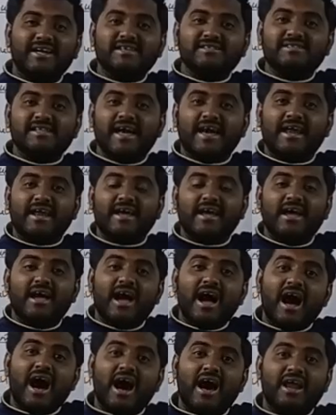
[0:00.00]
8 is there.
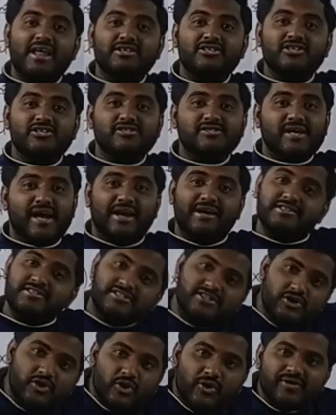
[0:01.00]
RHS side
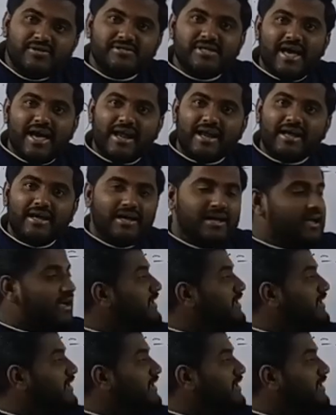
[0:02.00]
0 is there.